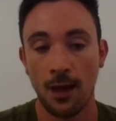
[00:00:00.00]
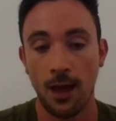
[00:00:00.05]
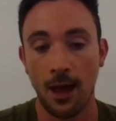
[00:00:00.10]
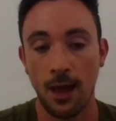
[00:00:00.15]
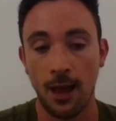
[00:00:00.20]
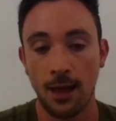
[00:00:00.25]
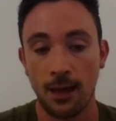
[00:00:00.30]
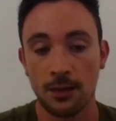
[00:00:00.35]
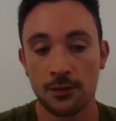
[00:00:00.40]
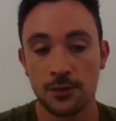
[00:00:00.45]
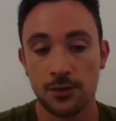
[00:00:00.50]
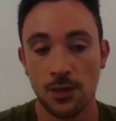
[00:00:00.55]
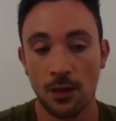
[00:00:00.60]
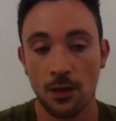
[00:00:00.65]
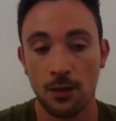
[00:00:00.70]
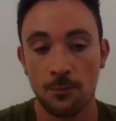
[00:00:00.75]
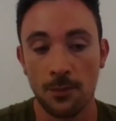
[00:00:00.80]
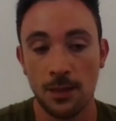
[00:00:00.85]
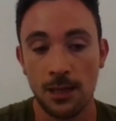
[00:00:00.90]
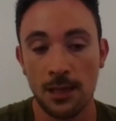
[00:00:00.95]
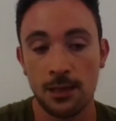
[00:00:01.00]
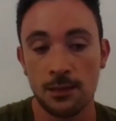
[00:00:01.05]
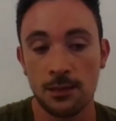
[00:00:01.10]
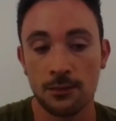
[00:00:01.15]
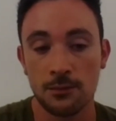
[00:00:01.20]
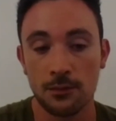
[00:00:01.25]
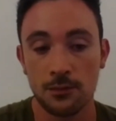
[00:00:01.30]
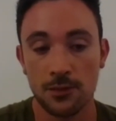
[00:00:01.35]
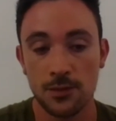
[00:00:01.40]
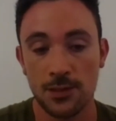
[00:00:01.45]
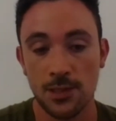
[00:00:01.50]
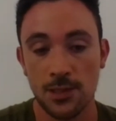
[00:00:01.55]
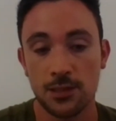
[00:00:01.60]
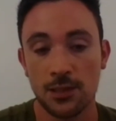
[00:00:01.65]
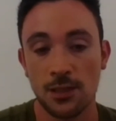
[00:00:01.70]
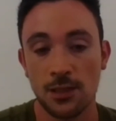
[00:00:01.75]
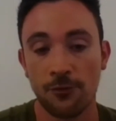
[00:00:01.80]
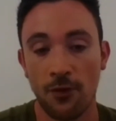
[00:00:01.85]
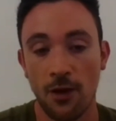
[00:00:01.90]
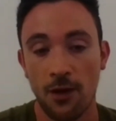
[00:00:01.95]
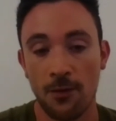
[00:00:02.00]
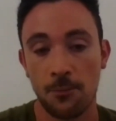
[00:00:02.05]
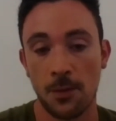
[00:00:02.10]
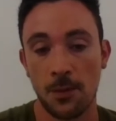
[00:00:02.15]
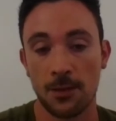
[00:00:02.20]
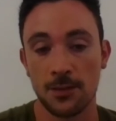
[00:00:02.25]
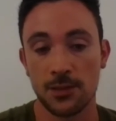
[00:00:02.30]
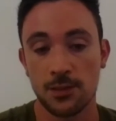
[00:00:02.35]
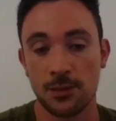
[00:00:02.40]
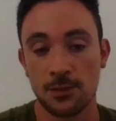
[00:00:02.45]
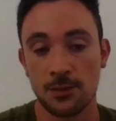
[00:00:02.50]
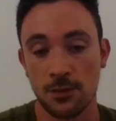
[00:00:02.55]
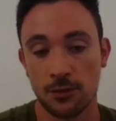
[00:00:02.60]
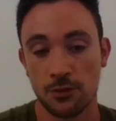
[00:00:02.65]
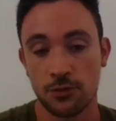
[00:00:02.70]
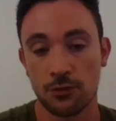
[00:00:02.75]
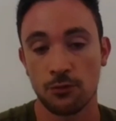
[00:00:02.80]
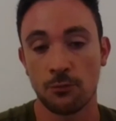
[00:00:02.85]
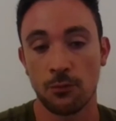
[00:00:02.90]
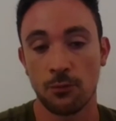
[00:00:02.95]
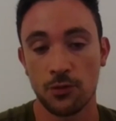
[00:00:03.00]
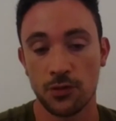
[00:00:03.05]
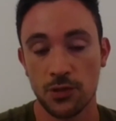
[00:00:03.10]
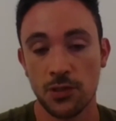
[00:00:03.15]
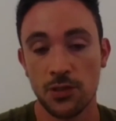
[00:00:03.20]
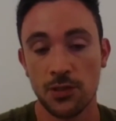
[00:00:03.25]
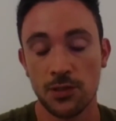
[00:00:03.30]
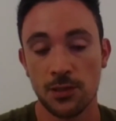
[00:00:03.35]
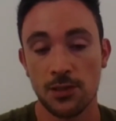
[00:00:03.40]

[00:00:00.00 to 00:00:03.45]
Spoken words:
And in 65 plus industrial washes,